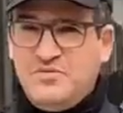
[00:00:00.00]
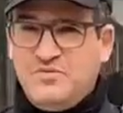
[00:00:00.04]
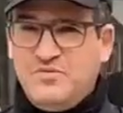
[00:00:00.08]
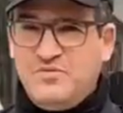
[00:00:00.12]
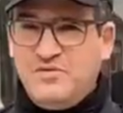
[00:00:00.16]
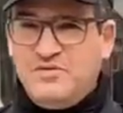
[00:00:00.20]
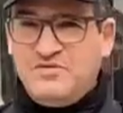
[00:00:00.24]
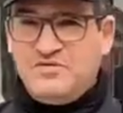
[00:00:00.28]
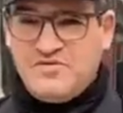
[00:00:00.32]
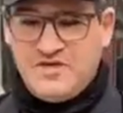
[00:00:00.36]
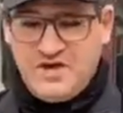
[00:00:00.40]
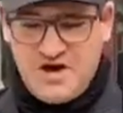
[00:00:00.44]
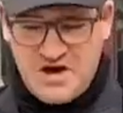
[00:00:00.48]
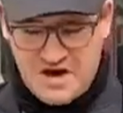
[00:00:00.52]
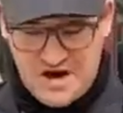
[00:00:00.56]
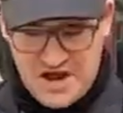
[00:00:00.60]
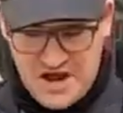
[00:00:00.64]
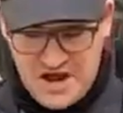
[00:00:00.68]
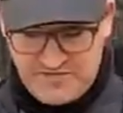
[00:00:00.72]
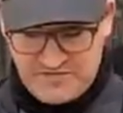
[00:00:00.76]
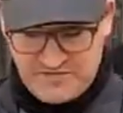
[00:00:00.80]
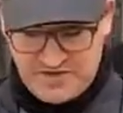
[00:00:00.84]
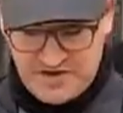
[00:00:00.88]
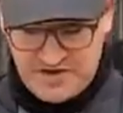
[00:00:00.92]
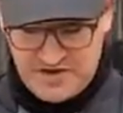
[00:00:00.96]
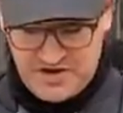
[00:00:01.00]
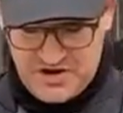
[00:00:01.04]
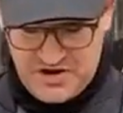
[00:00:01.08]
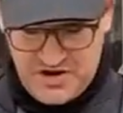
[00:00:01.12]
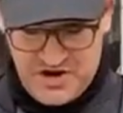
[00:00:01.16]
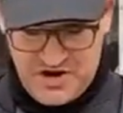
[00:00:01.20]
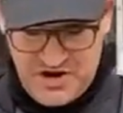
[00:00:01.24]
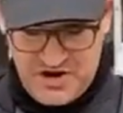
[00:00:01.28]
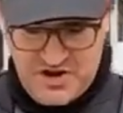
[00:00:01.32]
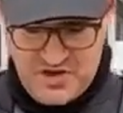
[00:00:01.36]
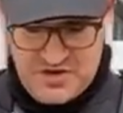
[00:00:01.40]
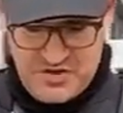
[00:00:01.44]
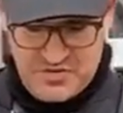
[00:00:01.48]
wood-fired oven.
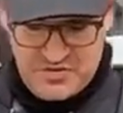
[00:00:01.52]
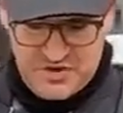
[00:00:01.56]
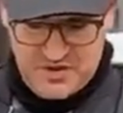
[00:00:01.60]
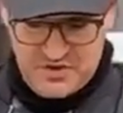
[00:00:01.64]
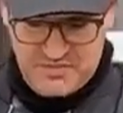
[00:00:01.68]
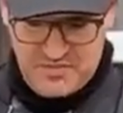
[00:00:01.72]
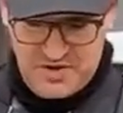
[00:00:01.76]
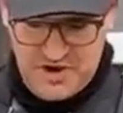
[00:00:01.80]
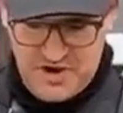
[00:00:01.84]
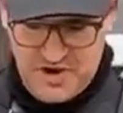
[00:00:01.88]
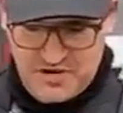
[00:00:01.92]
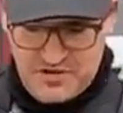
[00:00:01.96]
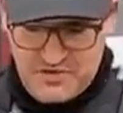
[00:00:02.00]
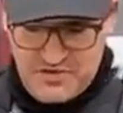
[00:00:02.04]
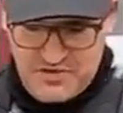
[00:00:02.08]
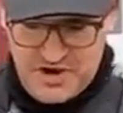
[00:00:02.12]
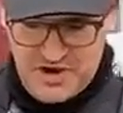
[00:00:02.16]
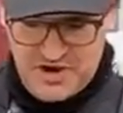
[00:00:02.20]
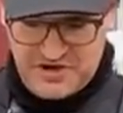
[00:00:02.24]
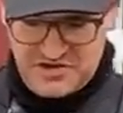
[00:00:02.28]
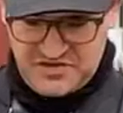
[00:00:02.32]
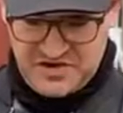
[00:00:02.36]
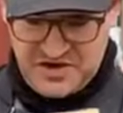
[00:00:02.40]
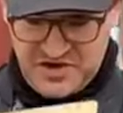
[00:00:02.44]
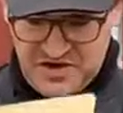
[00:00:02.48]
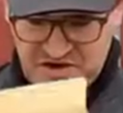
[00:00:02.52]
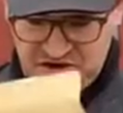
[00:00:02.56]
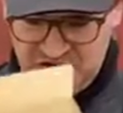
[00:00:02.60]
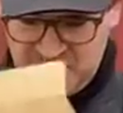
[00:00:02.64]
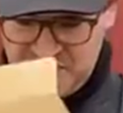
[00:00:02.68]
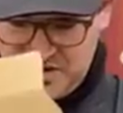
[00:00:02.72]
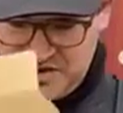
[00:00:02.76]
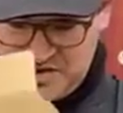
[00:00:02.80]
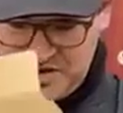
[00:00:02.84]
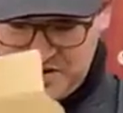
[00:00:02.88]
We've got margarita. Let's